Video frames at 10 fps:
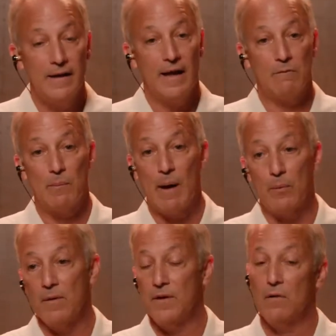And
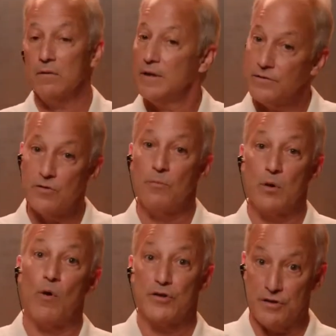remember, the only stupid
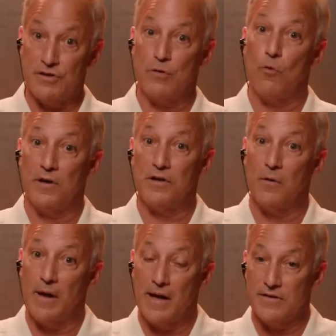question is the one you
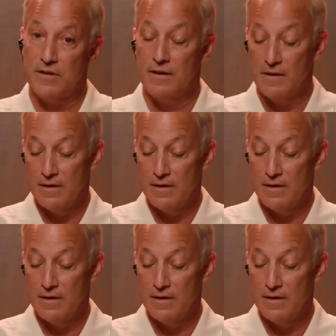don't ask.